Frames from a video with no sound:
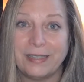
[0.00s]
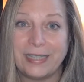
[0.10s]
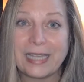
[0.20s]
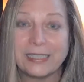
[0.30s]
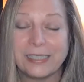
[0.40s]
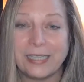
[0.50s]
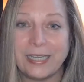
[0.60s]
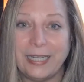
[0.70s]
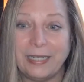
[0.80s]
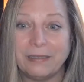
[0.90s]
That's the
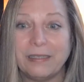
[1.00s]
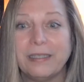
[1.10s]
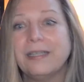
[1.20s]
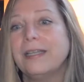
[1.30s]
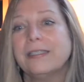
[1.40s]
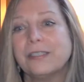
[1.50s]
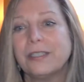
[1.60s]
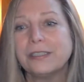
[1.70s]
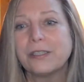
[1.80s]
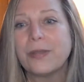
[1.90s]
key. So
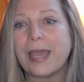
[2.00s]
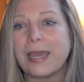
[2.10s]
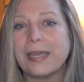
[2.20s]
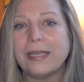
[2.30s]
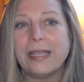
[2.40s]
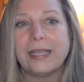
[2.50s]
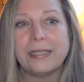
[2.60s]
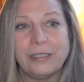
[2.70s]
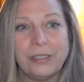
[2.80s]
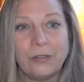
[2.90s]
let's go ahead
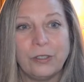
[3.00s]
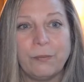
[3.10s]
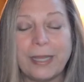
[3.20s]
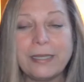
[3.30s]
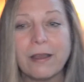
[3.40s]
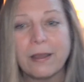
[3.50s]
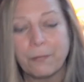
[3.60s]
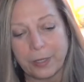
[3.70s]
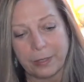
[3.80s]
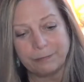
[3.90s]
and, you may
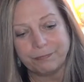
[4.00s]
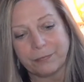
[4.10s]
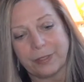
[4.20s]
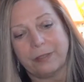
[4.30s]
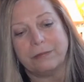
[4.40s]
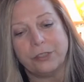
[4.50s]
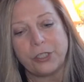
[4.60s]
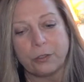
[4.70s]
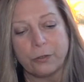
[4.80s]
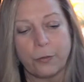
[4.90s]
not want to
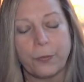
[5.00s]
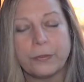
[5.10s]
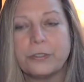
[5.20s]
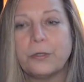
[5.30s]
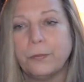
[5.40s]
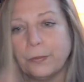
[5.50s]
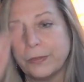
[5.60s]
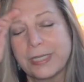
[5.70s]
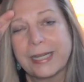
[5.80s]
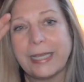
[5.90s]
share your personal
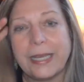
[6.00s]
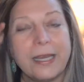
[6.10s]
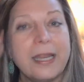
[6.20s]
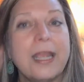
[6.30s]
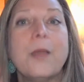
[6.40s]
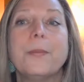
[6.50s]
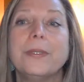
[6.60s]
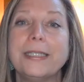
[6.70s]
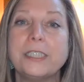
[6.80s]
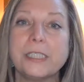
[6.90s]
wounds, and I get it,
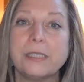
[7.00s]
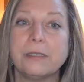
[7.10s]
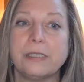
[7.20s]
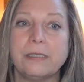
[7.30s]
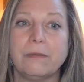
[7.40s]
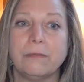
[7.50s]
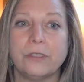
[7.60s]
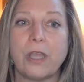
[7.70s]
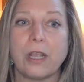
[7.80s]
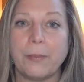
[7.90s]
but let's just
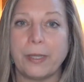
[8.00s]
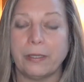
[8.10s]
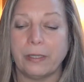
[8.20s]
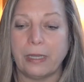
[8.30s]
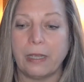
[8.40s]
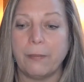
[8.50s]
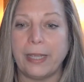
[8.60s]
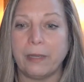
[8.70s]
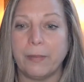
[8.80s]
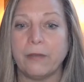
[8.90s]
talk about
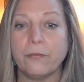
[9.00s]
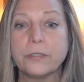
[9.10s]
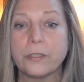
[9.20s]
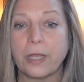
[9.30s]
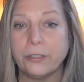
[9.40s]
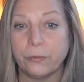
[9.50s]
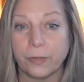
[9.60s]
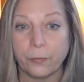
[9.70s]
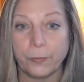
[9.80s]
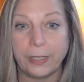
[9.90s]
abandonment. And first, I do
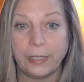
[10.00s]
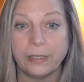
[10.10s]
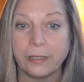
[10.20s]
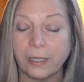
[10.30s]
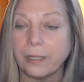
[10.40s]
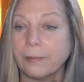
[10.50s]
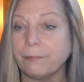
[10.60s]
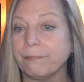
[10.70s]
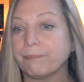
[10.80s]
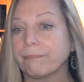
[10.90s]
want to read
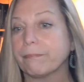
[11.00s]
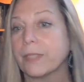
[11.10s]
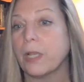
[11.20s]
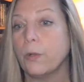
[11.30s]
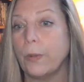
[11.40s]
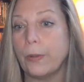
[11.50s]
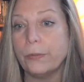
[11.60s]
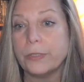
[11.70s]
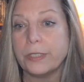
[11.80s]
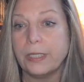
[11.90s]
a
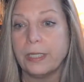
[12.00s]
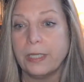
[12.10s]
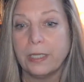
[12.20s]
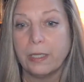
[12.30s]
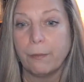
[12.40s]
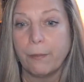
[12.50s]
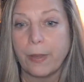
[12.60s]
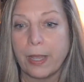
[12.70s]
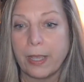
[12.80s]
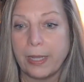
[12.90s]
quote
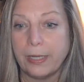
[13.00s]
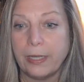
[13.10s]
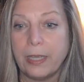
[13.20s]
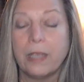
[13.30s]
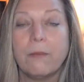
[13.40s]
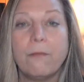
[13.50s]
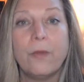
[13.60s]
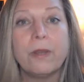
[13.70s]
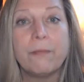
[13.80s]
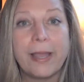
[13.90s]
by
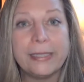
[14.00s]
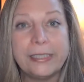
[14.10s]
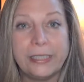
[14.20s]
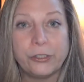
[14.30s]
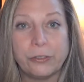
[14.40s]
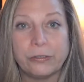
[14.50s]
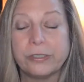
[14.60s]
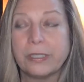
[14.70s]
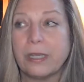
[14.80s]
one of my teachers.